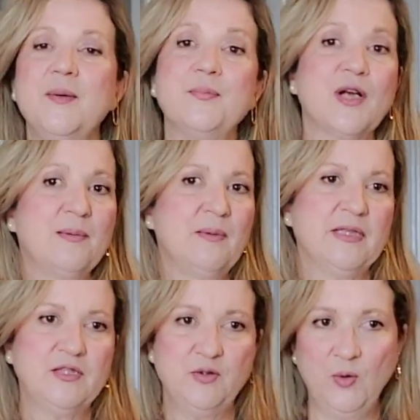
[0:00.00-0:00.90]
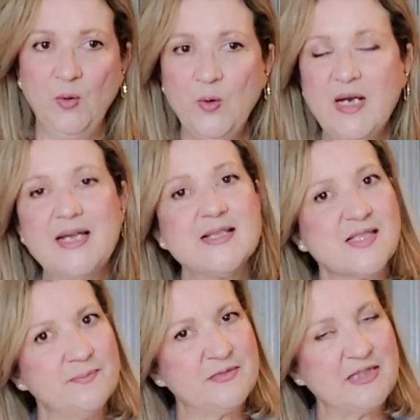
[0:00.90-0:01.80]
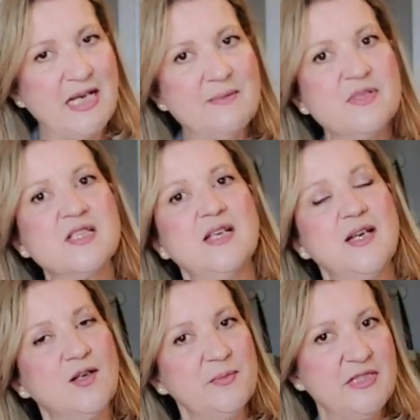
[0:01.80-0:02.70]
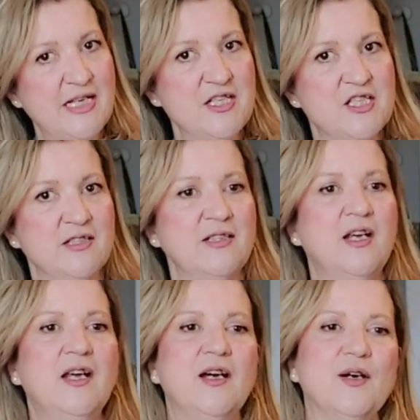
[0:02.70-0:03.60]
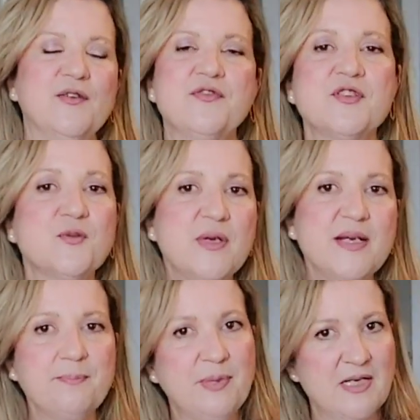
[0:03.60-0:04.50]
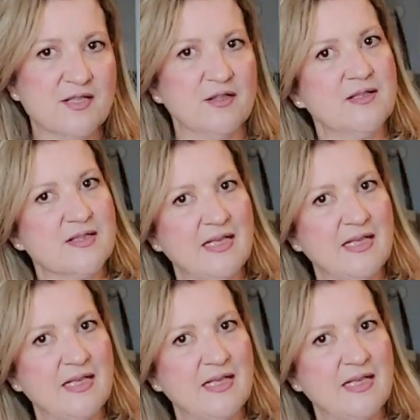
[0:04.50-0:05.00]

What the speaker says: probably 2, and sometimes a combination of 3 personal